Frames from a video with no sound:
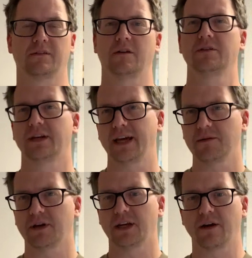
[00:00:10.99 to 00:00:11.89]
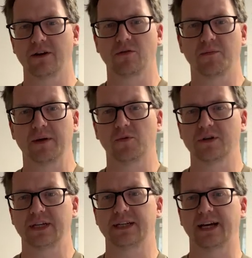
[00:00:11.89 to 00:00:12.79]
So today I'm going to go into a bit
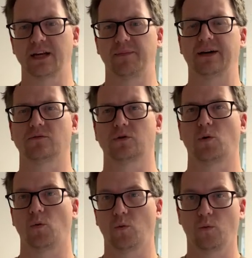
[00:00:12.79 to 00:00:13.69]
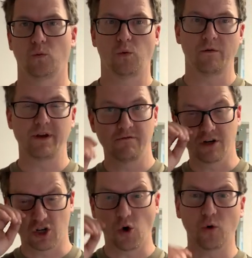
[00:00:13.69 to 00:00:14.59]
more detail about what we
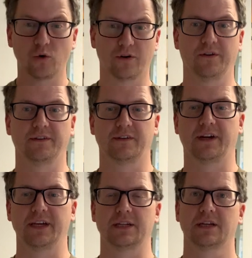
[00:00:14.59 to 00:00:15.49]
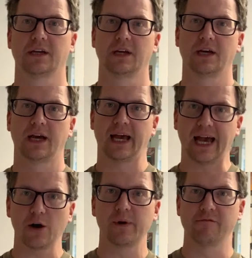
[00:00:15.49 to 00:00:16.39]
record on site,
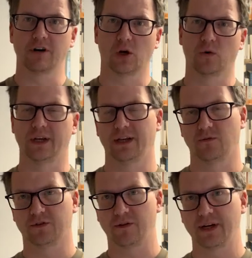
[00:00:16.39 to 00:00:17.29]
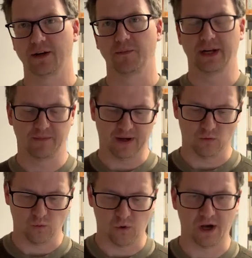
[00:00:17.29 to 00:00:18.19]
how we record it, and also a little bit
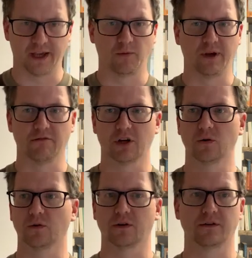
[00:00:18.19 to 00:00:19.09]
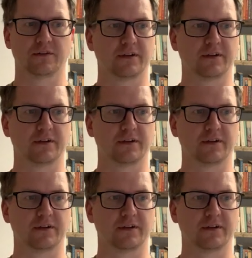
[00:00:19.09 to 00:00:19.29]
about why we record on